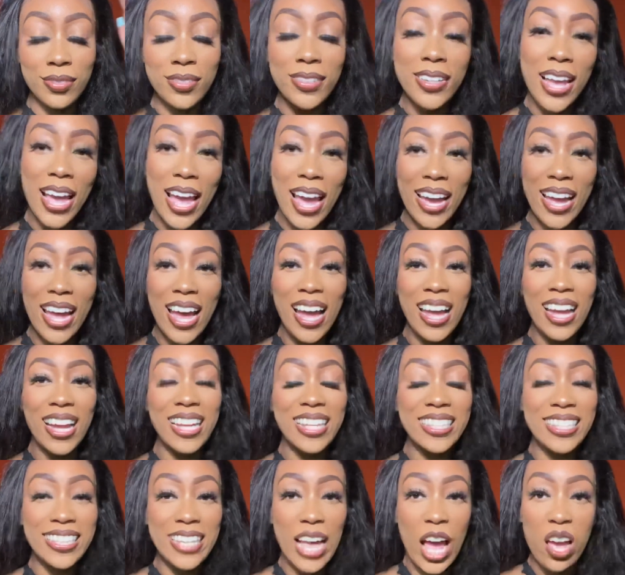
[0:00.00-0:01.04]
Hey
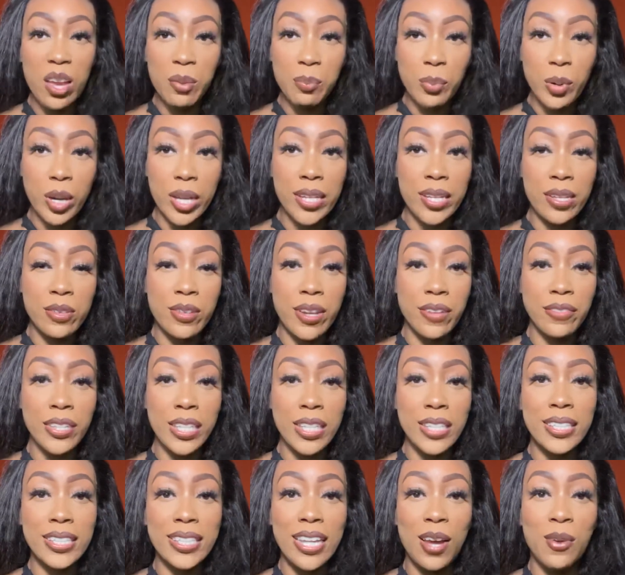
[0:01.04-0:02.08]
guys, I'm Brittany
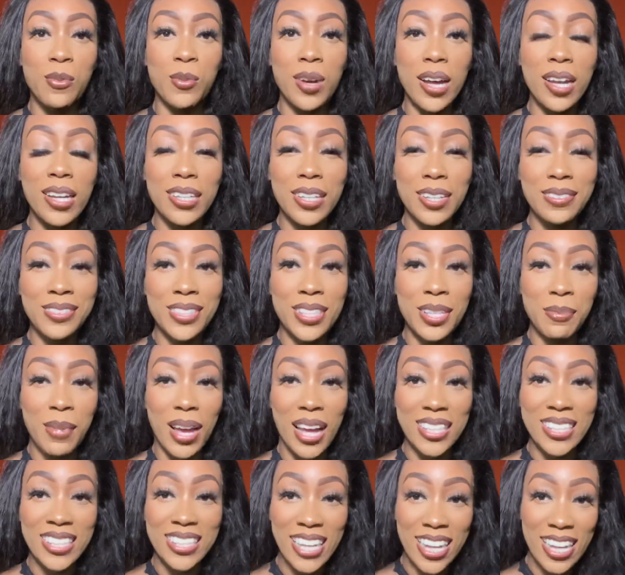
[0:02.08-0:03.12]
Rivers and welcome to
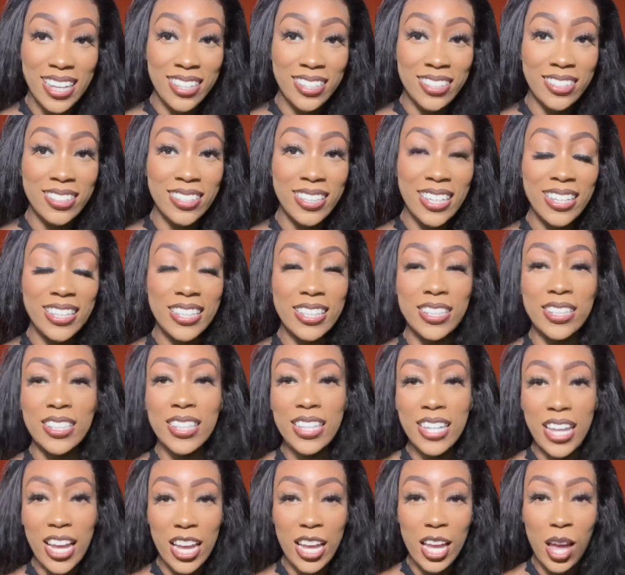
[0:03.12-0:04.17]
my channel. So
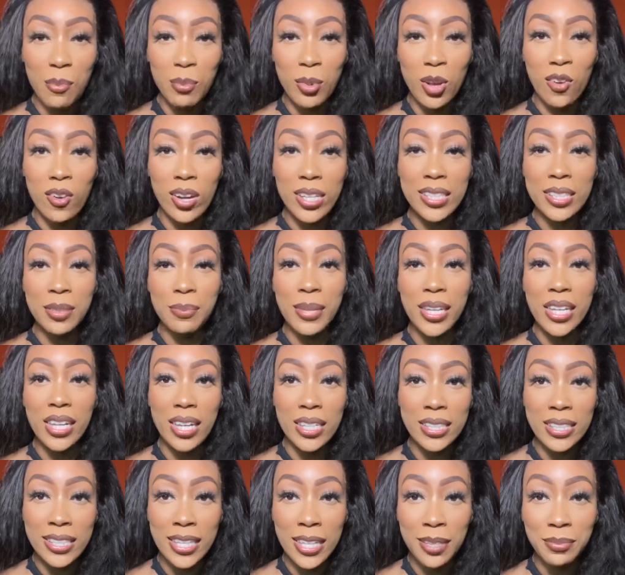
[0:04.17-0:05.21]
today I'm going to be
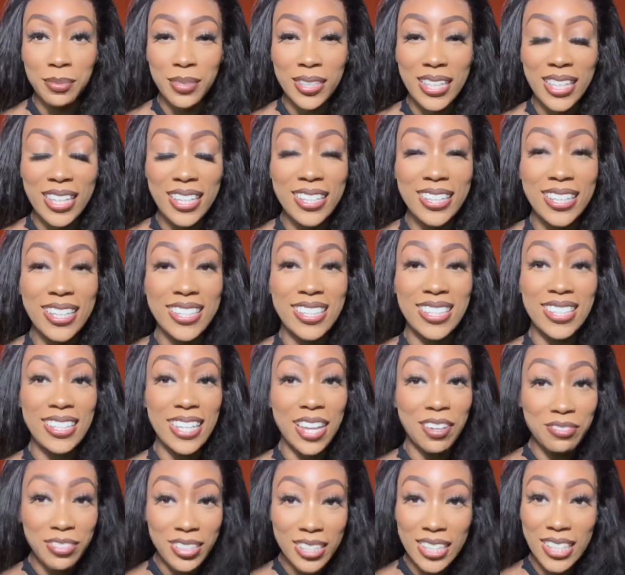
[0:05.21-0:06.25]
attempting the
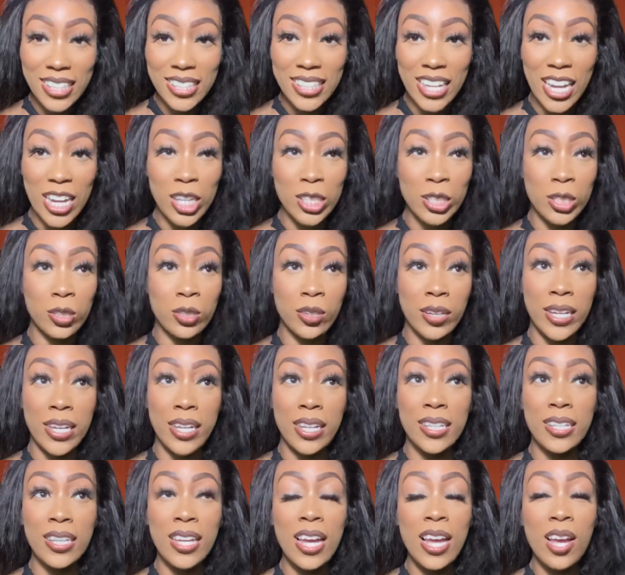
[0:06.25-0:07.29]
70s hair
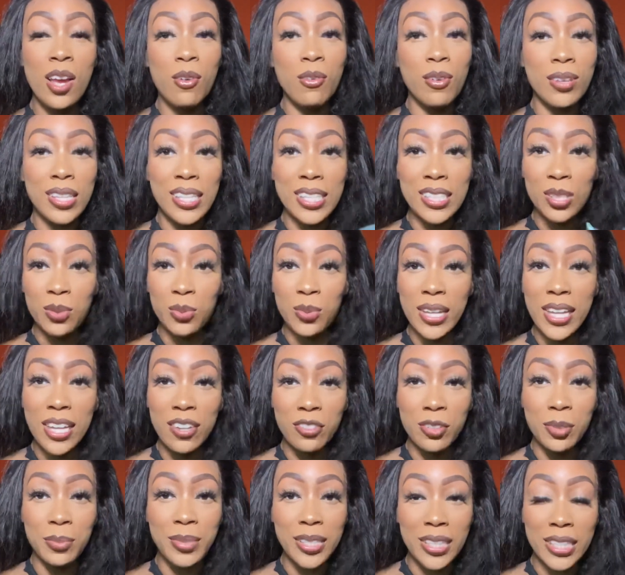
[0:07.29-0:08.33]
trend with this wig
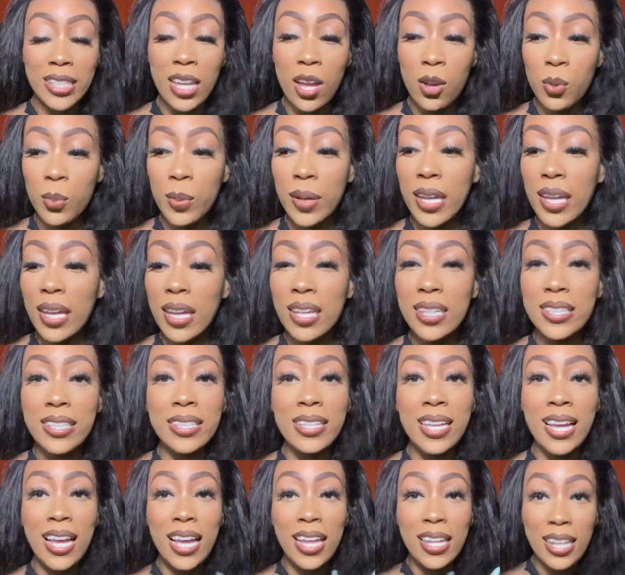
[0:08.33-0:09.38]
from SOWIGS.
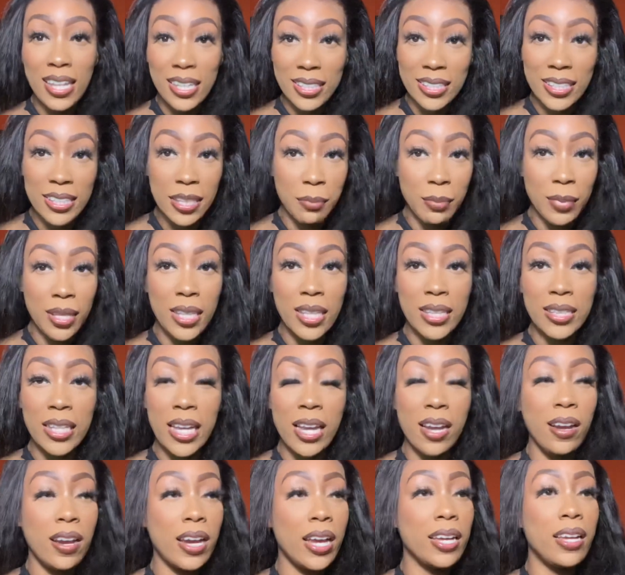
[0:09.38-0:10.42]
They sent me this
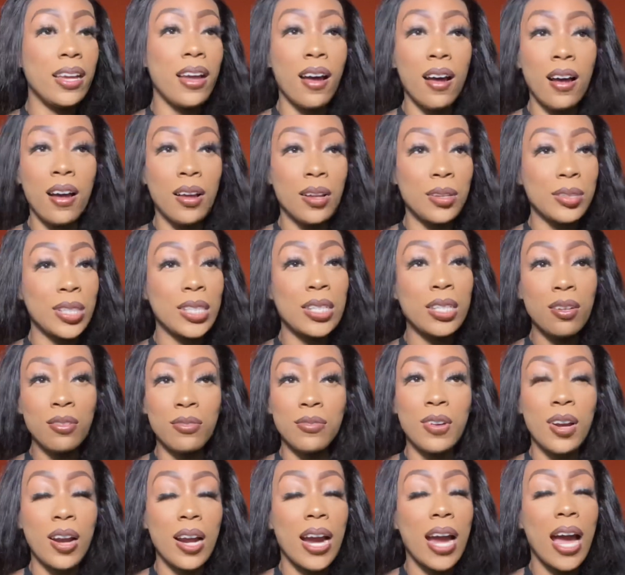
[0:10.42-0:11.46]
hair and y'all, so
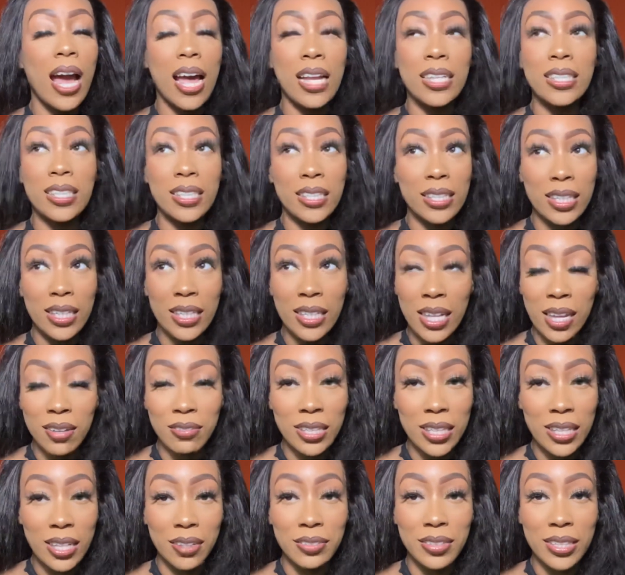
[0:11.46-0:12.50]
far I just love
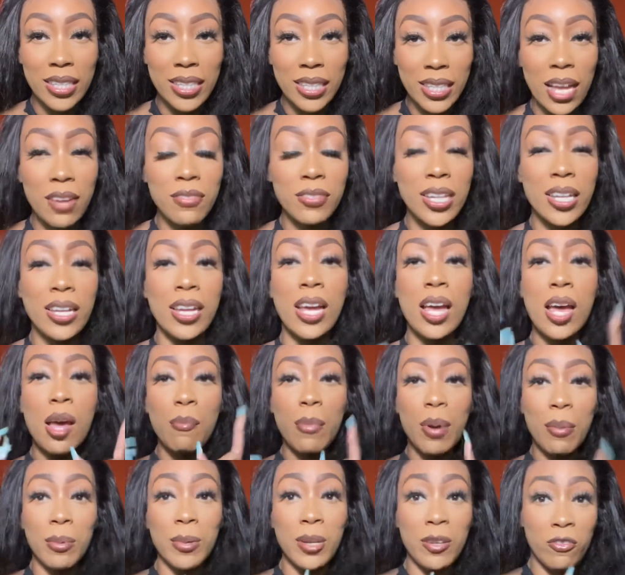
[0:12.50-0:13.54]
it, love it, love it.
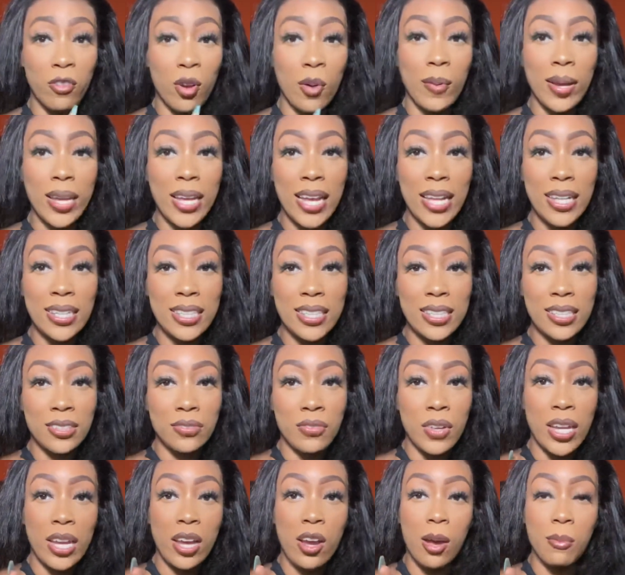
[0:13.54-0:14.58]
But before we get into this
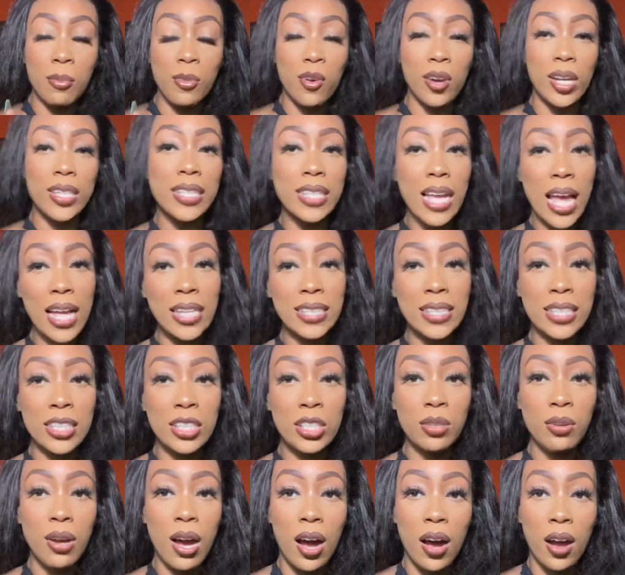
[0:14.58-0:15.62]
video, I'm going to ask that
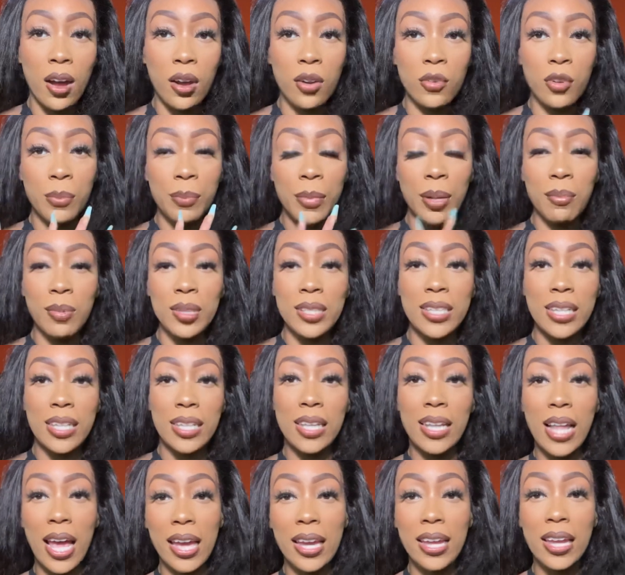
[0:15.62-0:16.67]
you all remember to
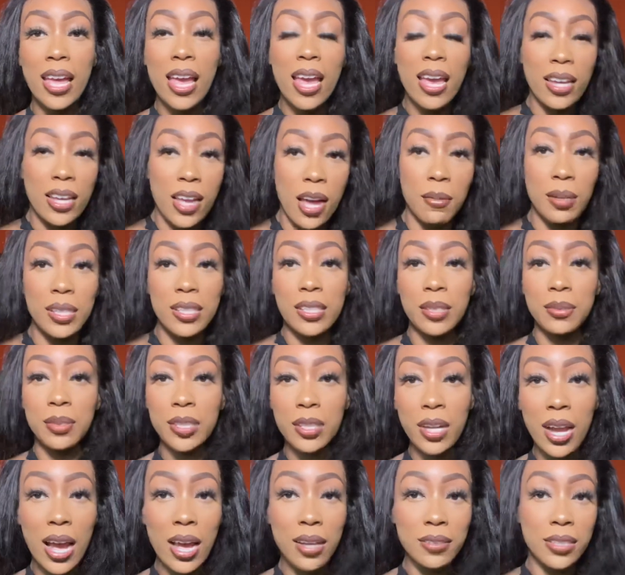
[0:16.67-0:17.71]
like, comment,
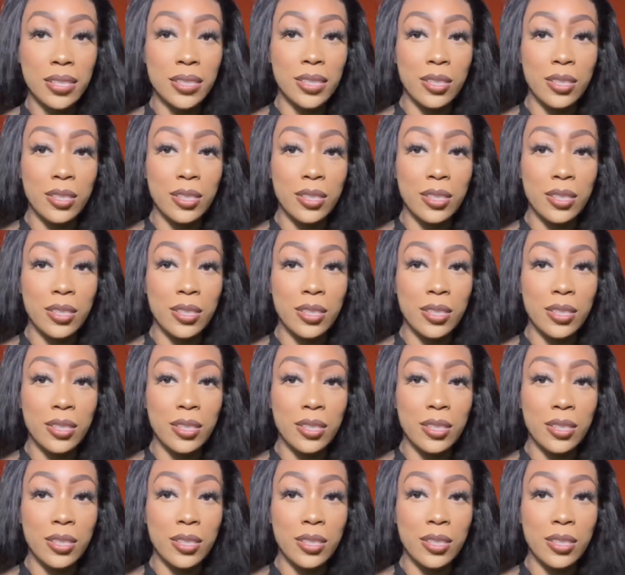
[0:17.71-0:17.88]
subscribe.